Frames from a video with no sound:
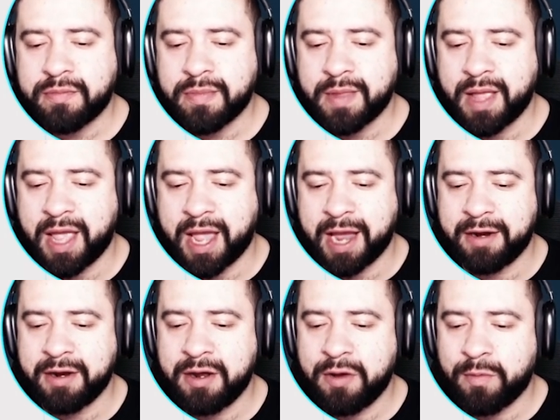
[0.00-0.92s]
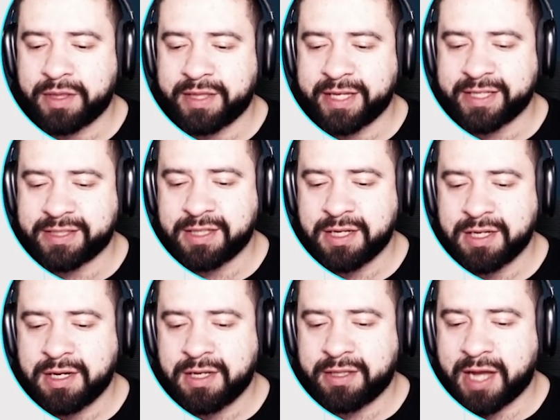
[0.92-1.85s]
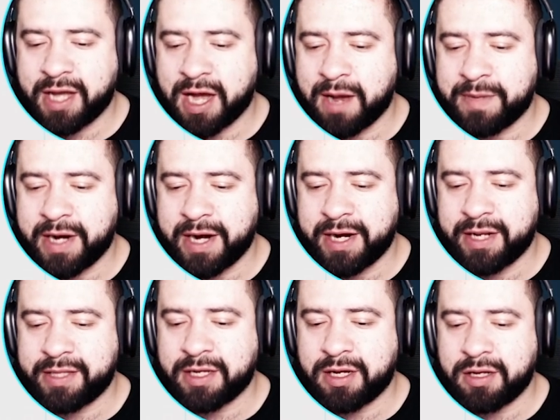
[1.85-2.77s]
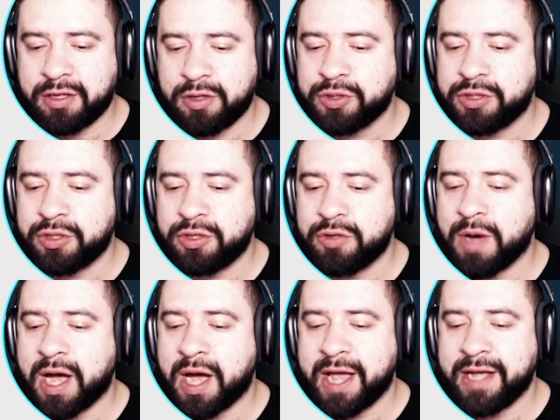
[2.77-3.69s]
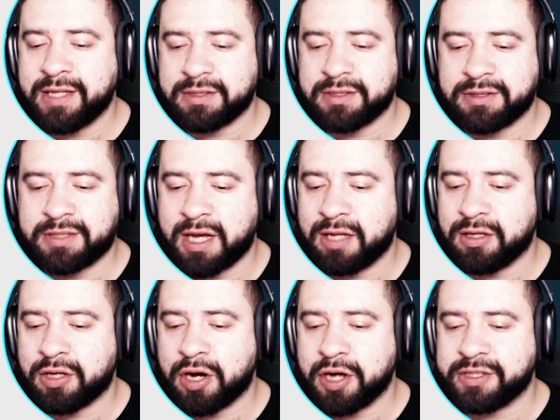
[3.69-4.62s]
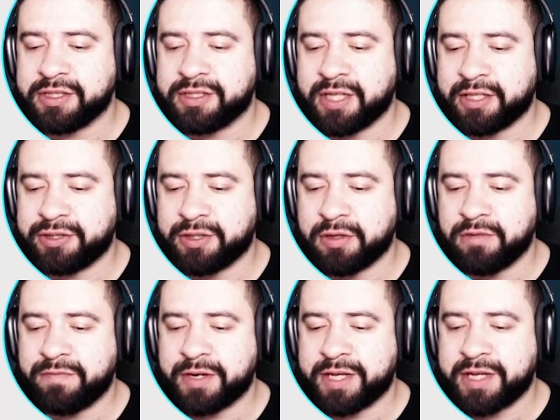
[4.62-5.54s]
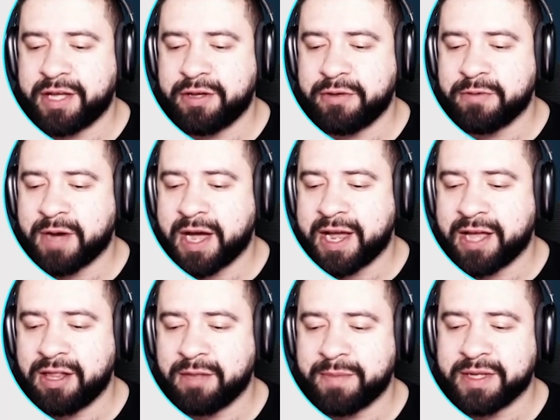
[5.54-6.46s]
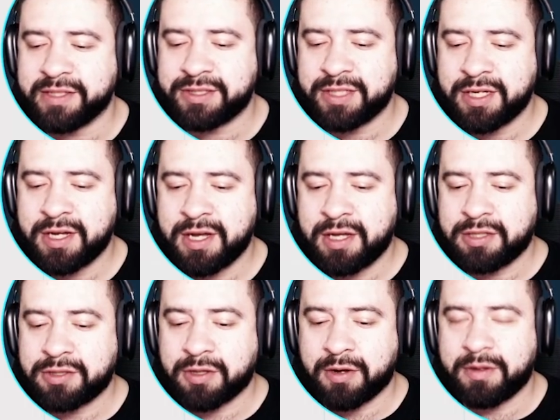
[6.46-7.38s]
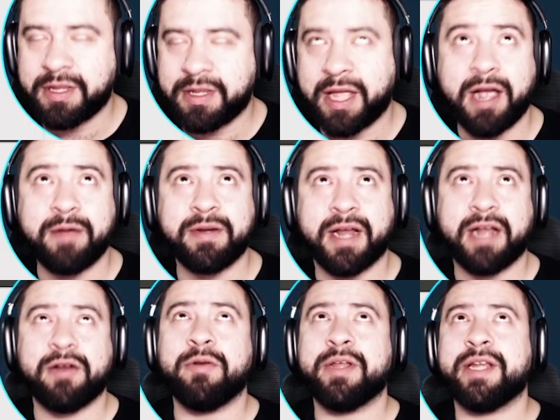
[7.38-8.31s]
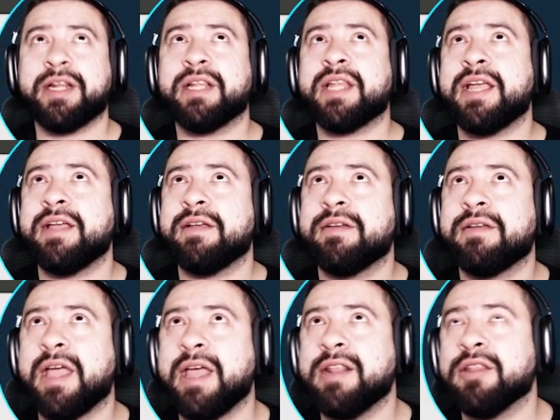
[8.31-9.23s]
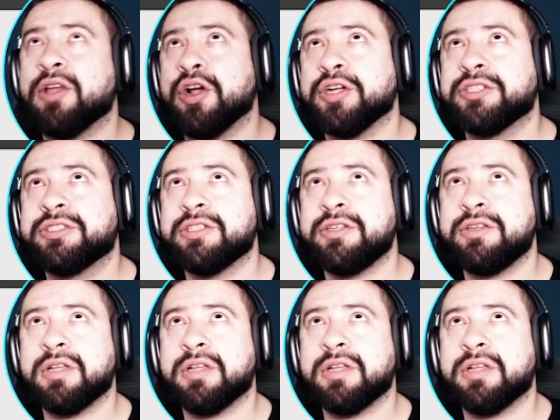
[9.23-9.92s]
And with this, they updated the UI to enlarge the touch zone for key UI elements. So they not only did they enlarge the